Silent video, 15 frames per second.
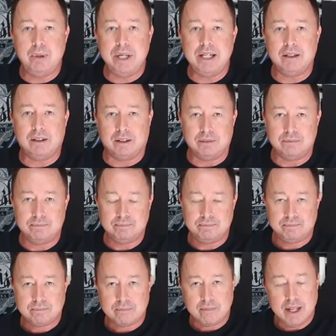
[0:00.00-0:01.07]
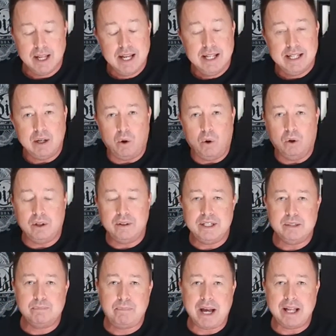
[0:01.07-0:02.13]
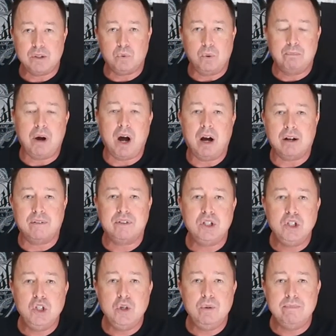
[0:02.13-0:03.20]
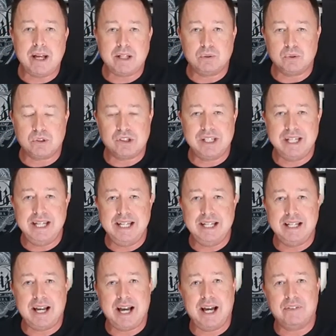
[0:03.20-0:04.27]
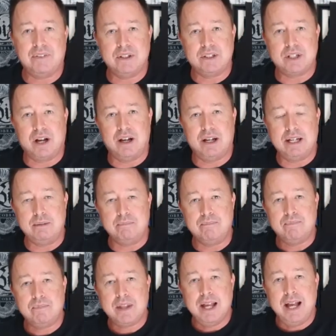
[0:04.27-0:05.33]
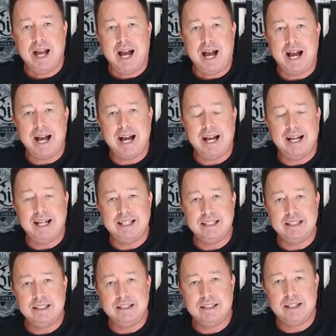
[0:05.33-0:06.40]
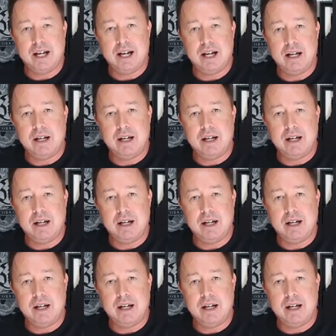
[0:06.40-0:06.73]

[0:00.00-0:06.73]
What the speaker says: bill. Now all of these bands were part of the new metal scene at the time, and